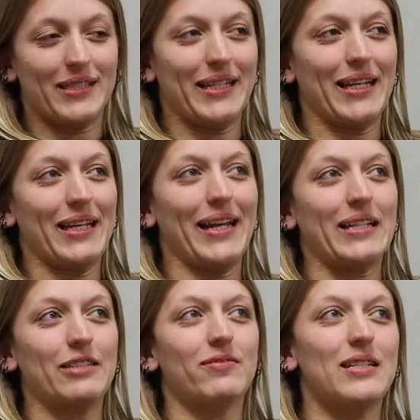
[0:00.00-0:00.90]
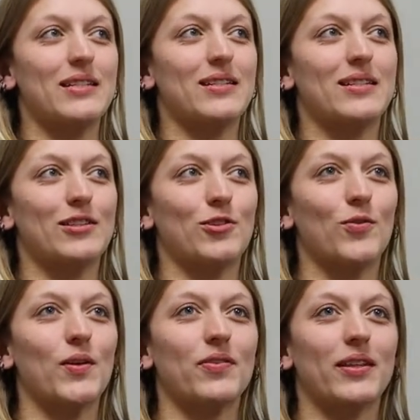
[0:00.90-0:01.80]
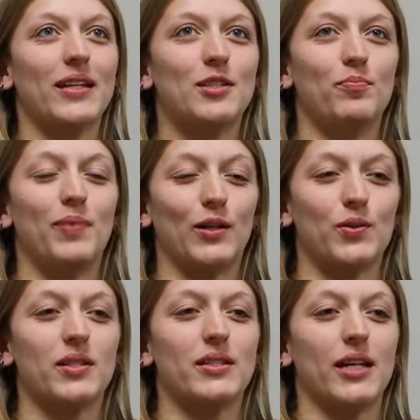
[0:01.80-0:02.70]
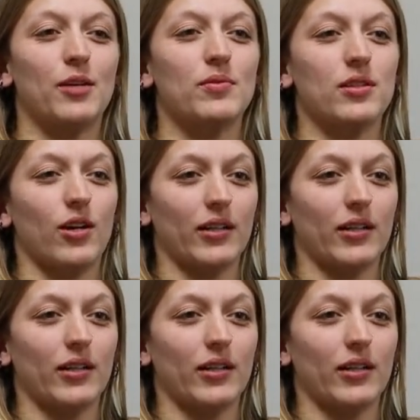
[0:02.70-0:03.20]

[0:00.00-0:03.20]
The day-to-day activities, the only thing that's about the same is